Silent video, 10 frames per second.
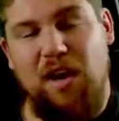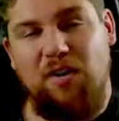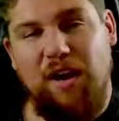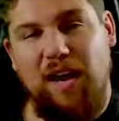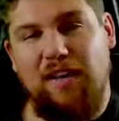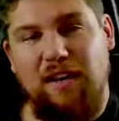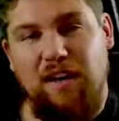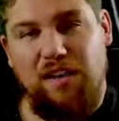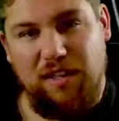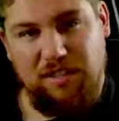Okay,
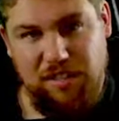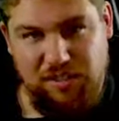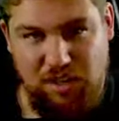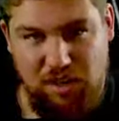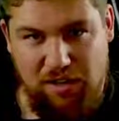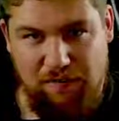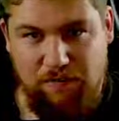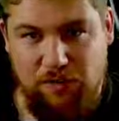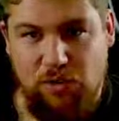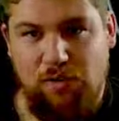let's get started.
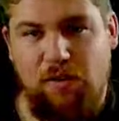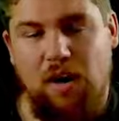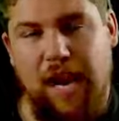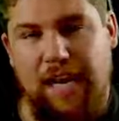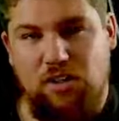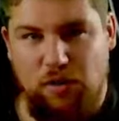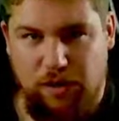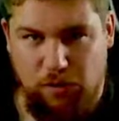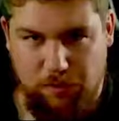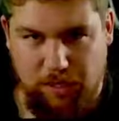So I've got Android
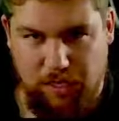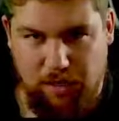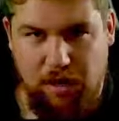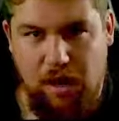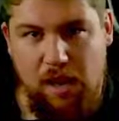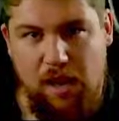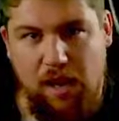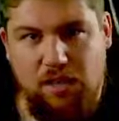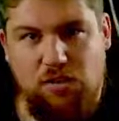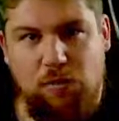open here,
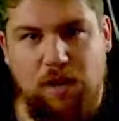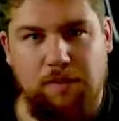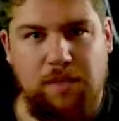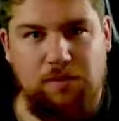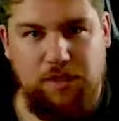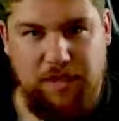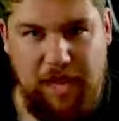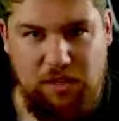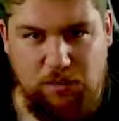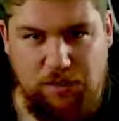so we're going to be using
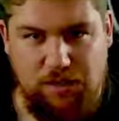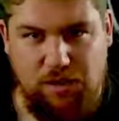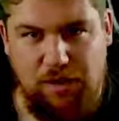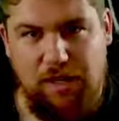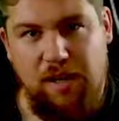that to install it.